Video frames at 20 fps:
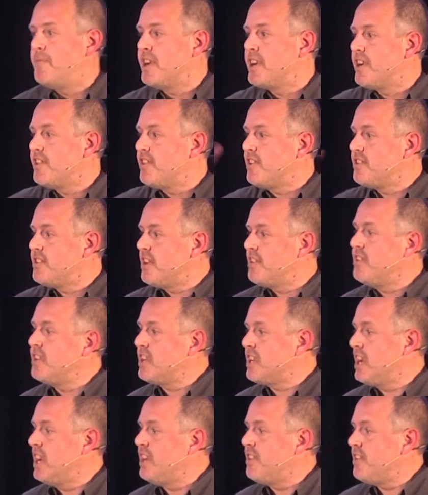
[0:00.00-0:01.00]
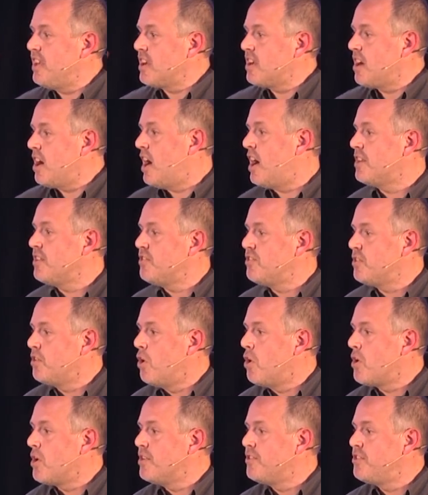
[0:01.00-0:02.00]
because it doesn't get that God is
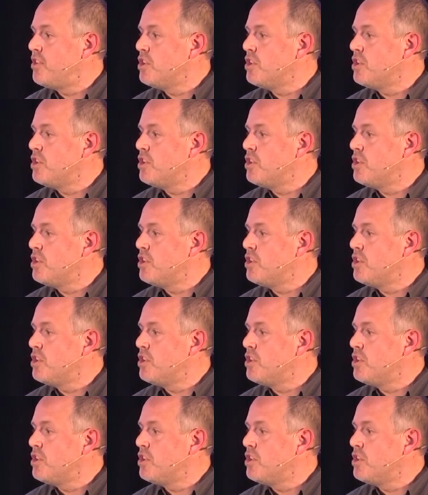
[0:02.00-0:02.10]
Lord.